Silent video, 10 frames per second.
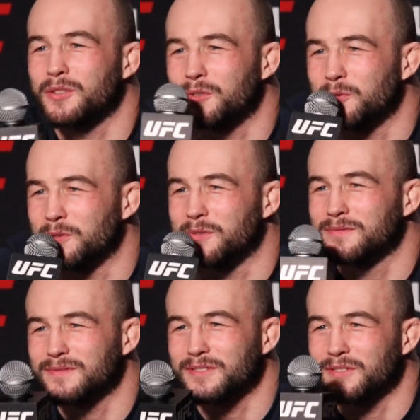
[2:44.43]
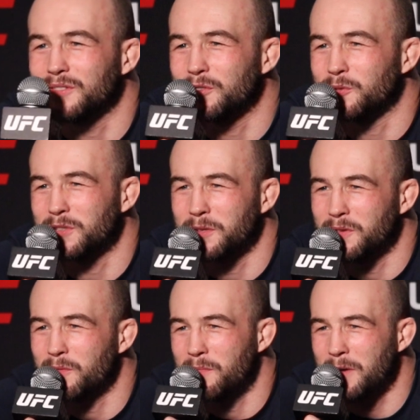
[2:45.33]
You know, you
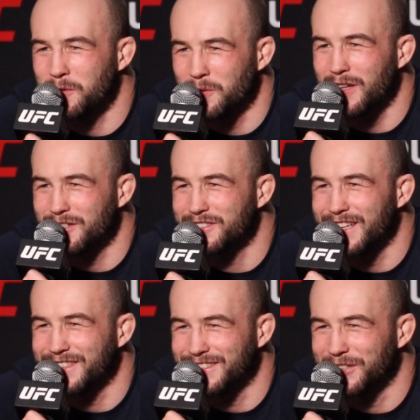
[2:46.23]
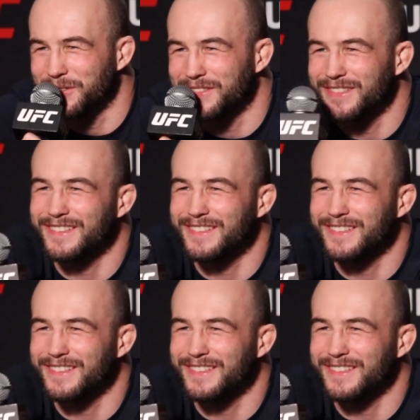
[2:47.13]
maybe you understand me.